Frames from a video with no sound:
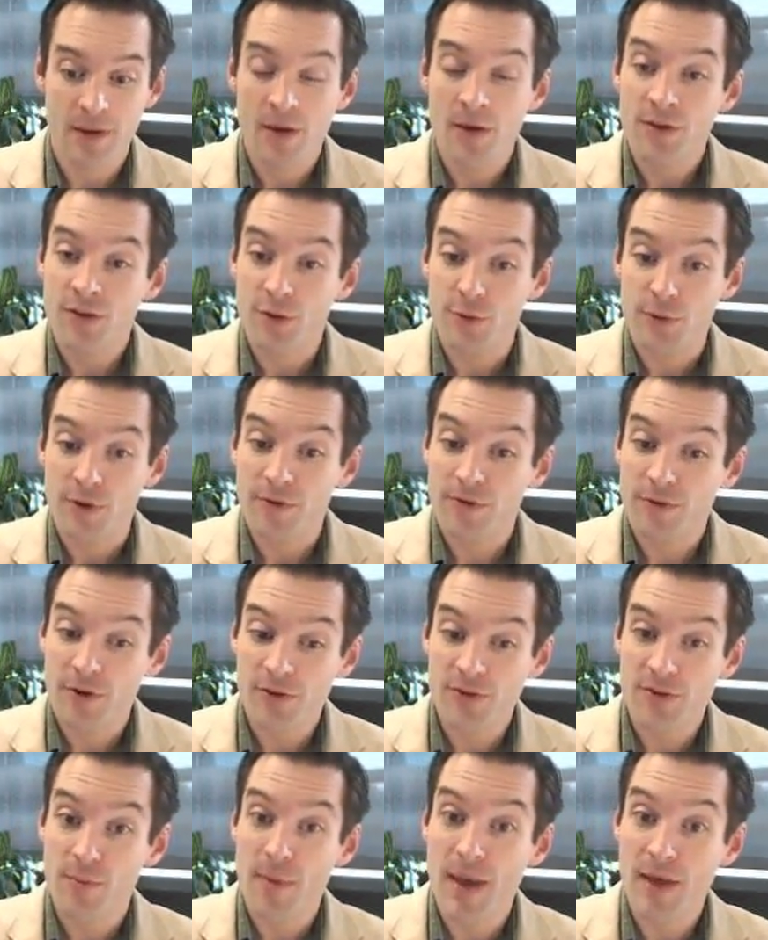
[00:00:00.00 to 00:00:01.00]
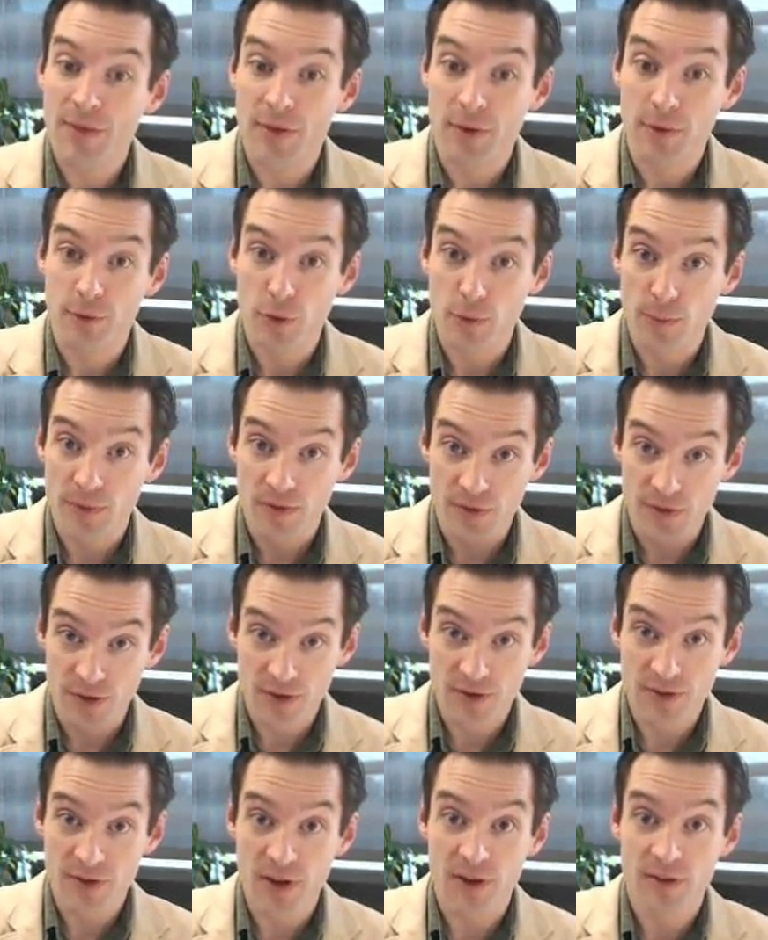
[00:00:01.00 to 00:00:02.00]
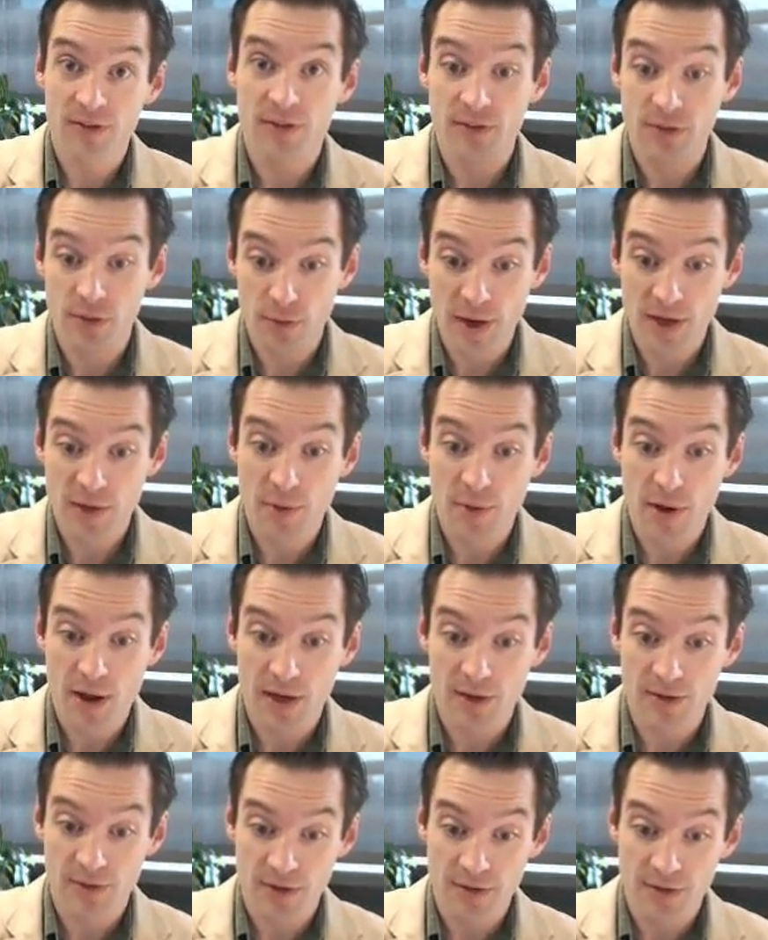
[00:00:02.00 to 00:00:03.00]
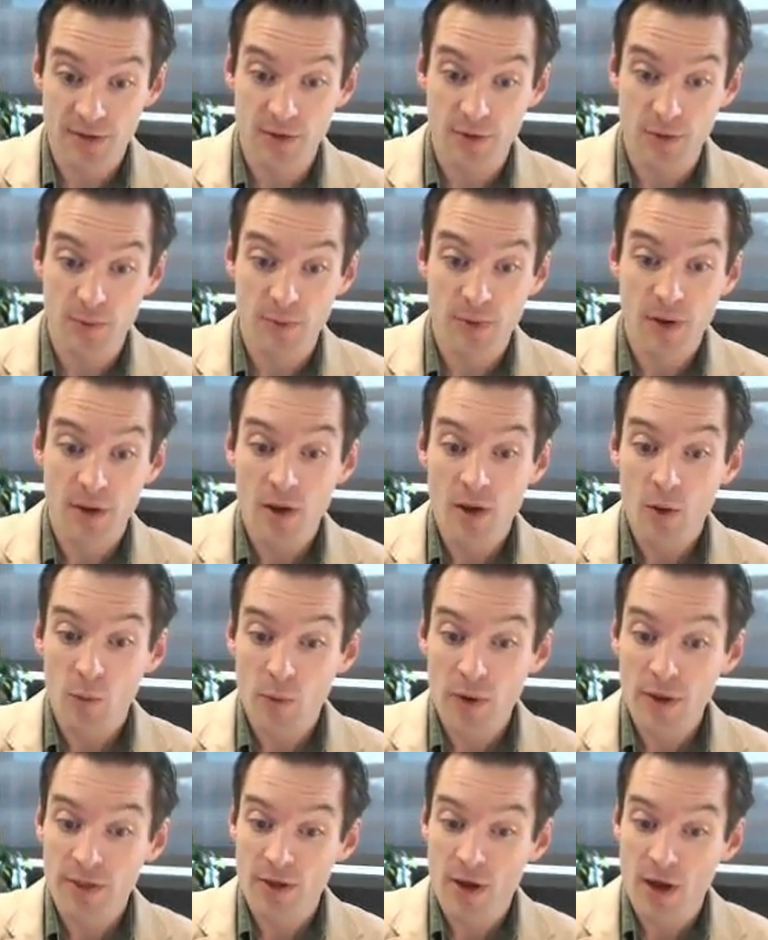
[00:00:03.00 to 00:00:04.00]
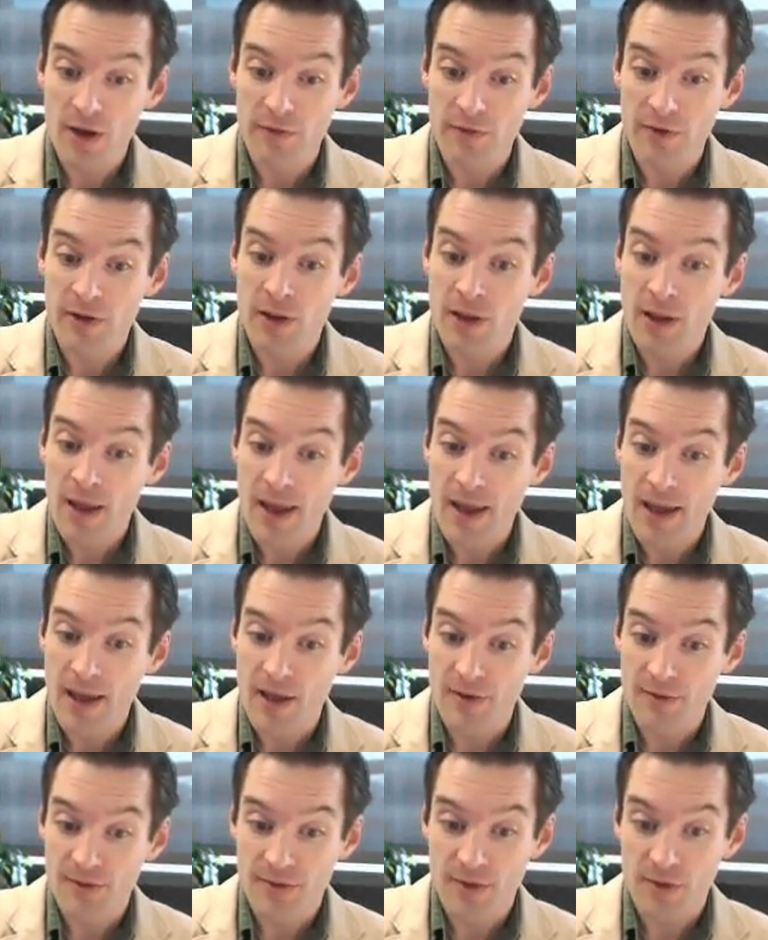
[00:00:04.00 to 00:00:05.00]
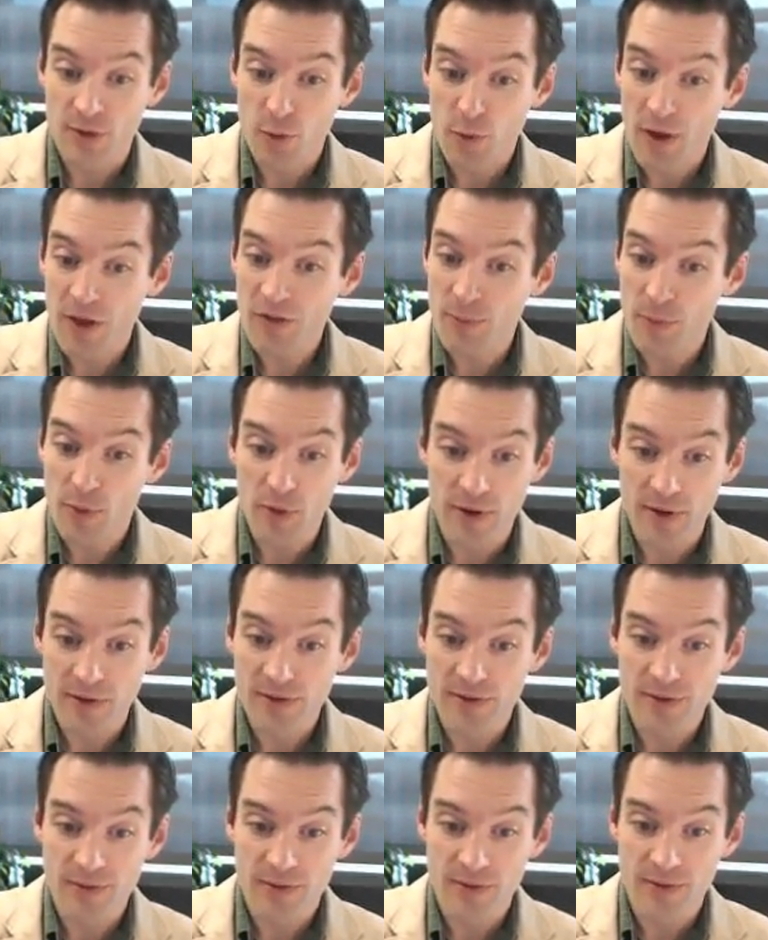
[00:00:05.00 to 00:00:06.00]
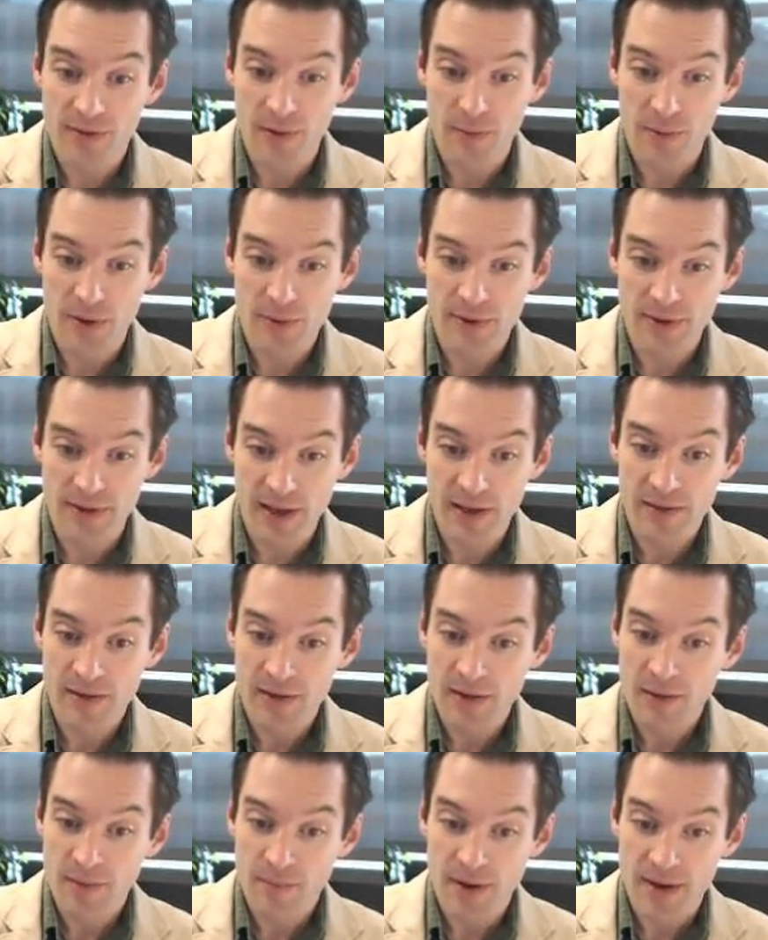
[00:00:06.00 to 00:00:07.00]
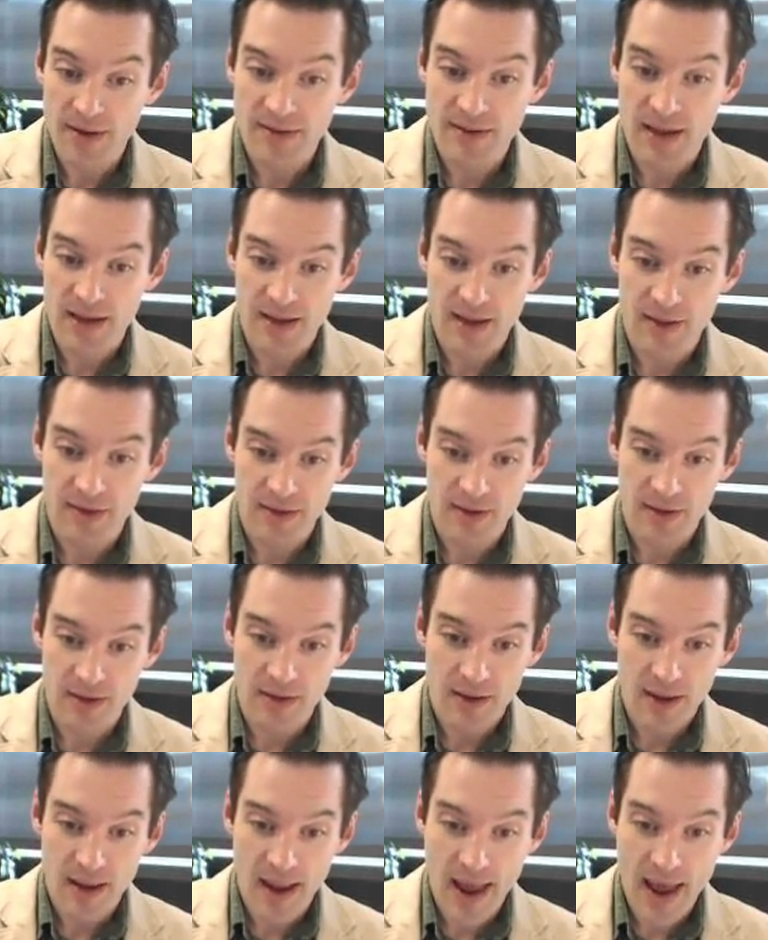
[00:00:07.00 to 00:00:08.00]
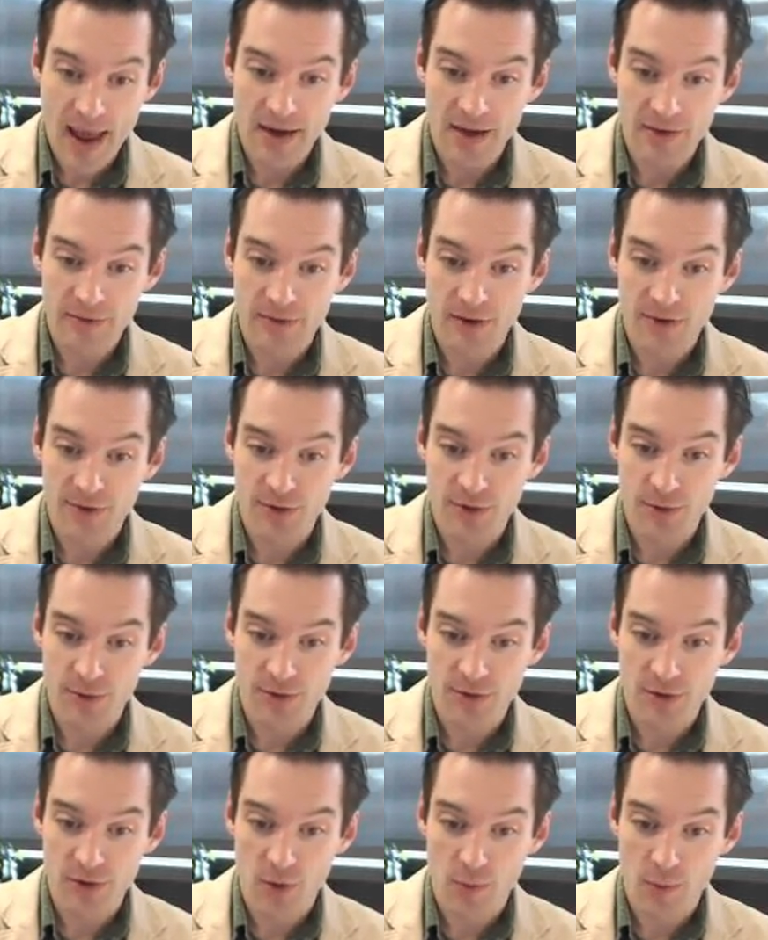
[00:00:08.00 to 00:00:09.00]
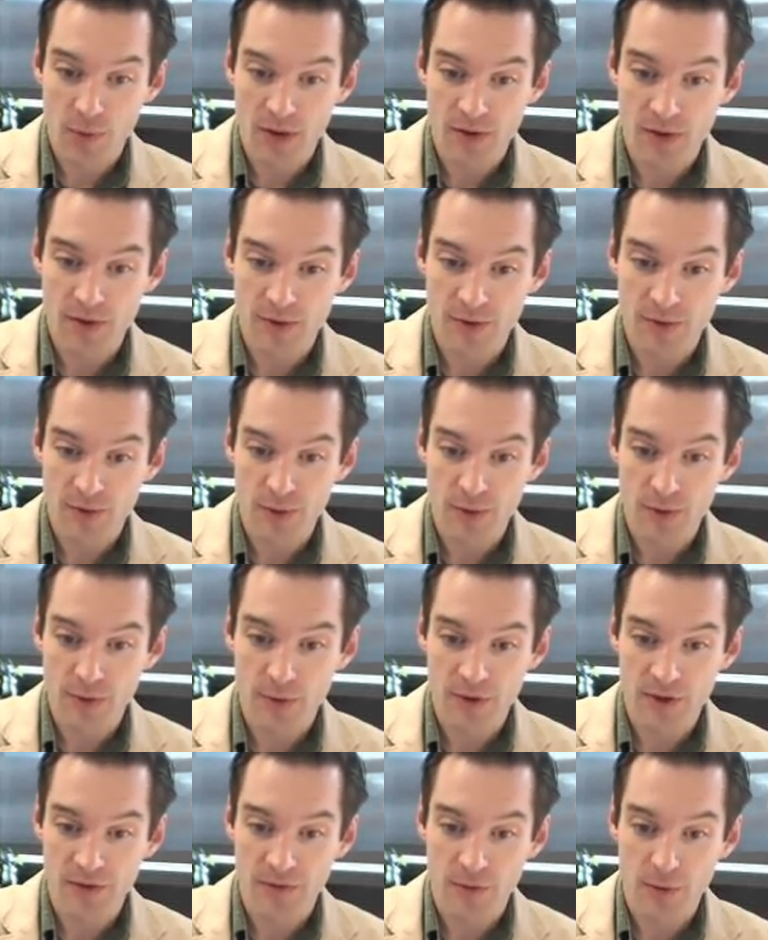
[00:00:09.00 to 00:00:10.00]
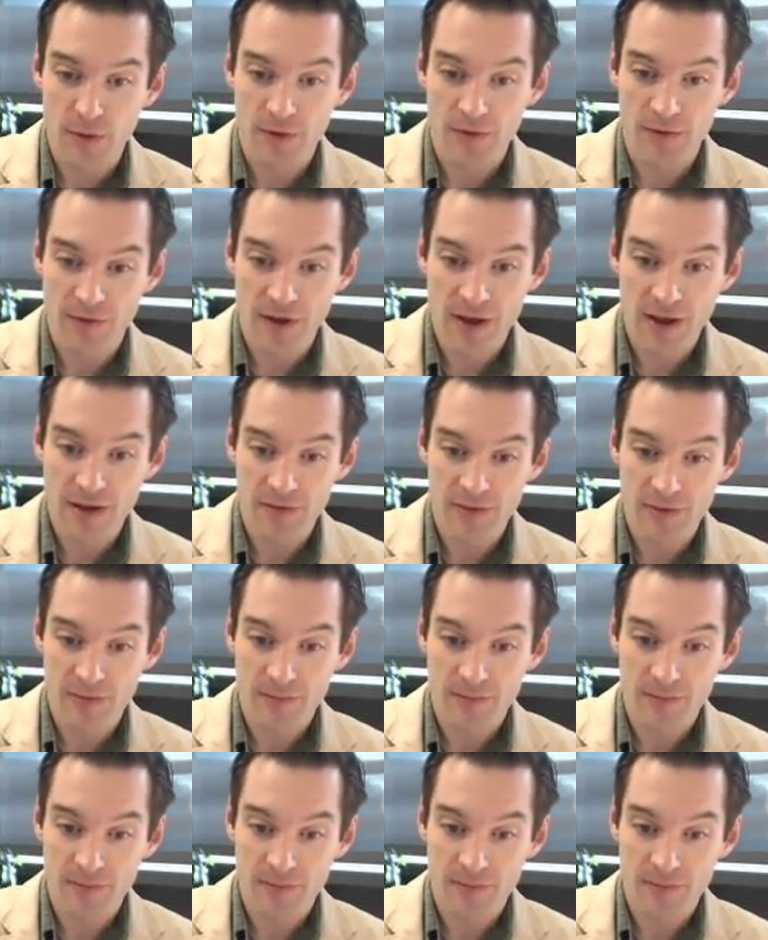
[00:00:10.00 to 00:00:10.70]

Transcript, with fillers: So when we first met the group Z6 direct product Z2, we thought of it as the 12 points that we would get by taking the additive residues 0, 1, 2, 3, 4, and 5,